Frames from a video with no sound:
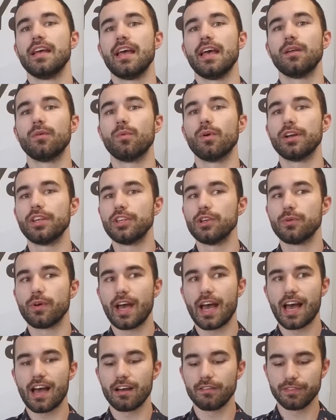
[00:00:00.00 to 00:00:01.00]
and what you
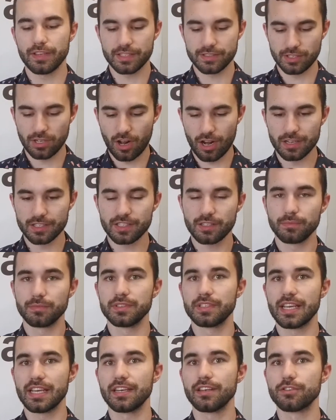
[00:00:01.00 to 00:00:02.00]
have is an awesome
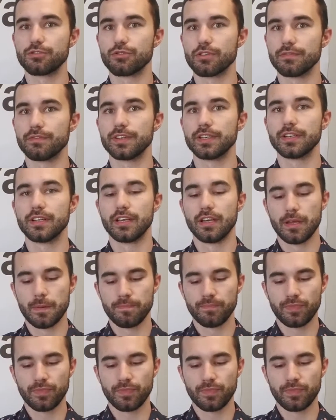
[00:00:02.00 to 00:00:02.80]
data-driven